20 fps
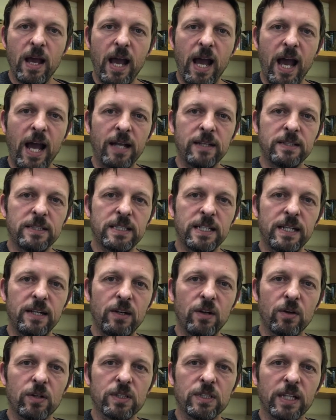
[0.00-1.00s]
And he
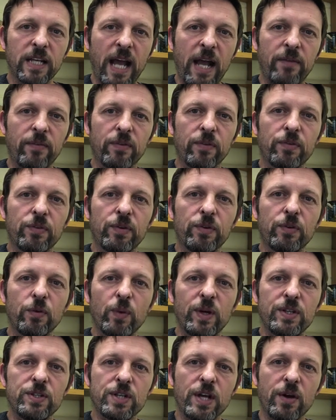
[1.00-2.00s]
looks again through the
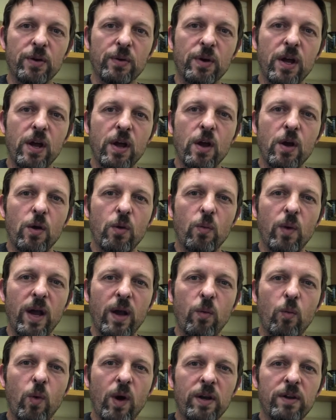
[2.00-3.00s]
window,
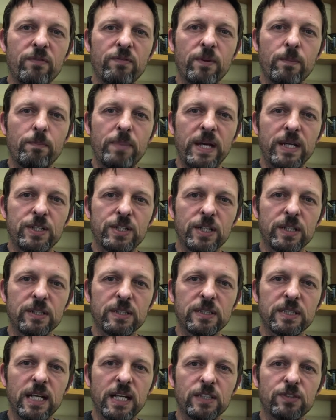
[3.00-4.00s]
where one of the
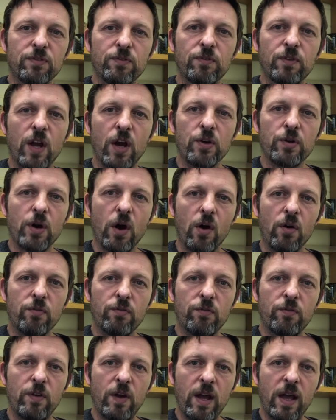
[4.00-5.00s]
pigeons has flown
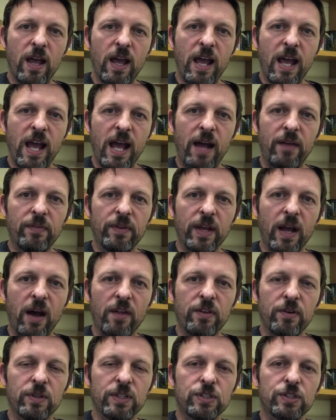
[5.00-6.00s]
off, and the
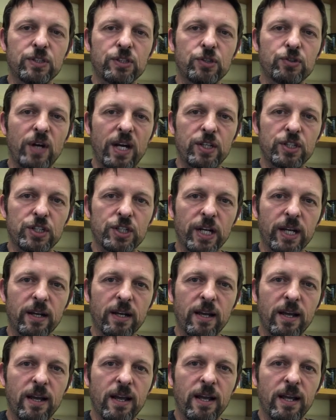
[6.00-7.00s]
other is
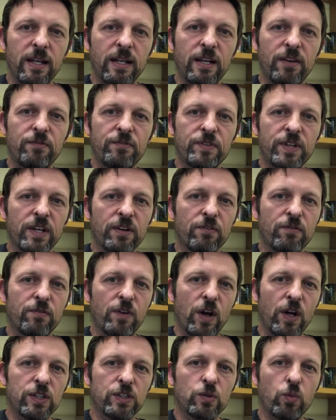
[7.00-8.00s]
stretching, lifting
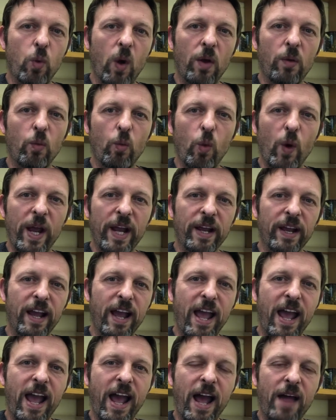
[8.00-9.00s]
first one
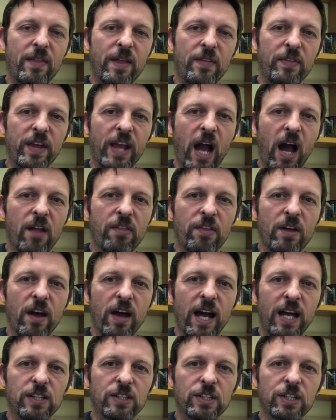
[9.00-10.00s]
wing and then the
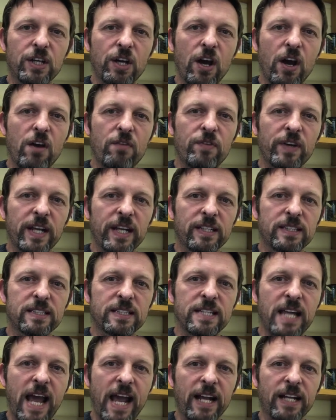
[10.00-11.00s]
other, and curving its
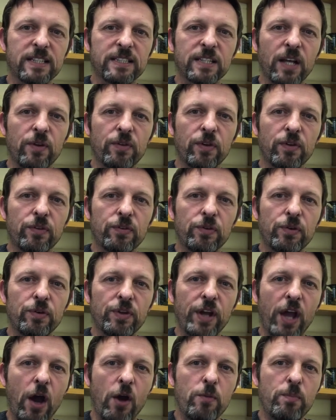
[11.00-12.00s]
neck so that through
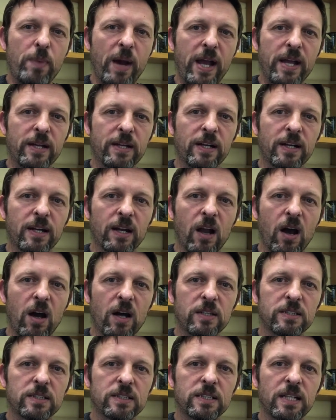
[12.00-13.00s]
the opaque
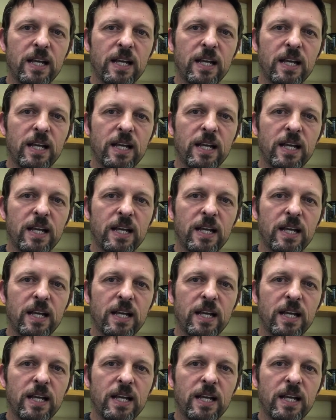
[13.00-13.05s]
glass,